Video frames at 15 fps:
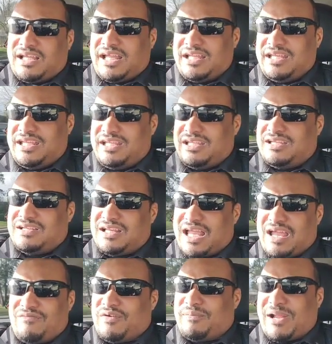And then
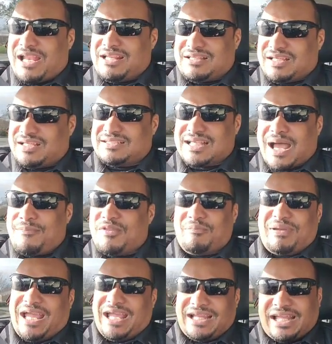everybody thinks I'm the
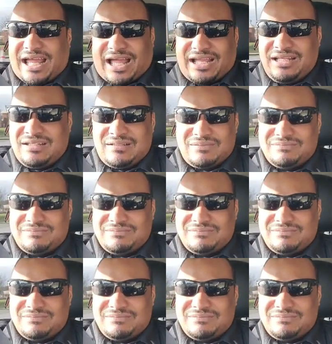bad guy